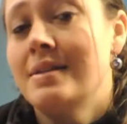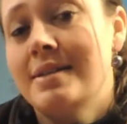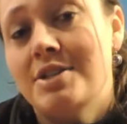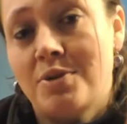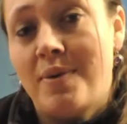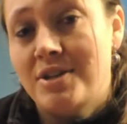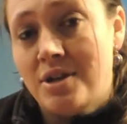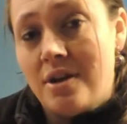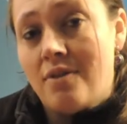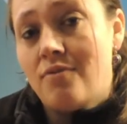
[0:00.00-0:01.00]

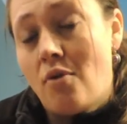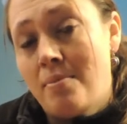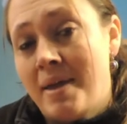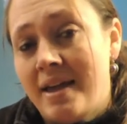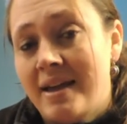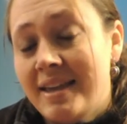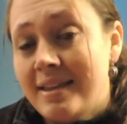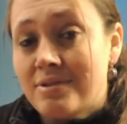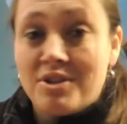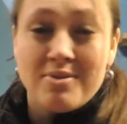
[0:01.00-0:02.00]
situation for me.
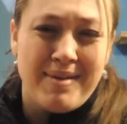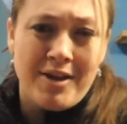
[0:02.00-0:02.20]
Again, that was called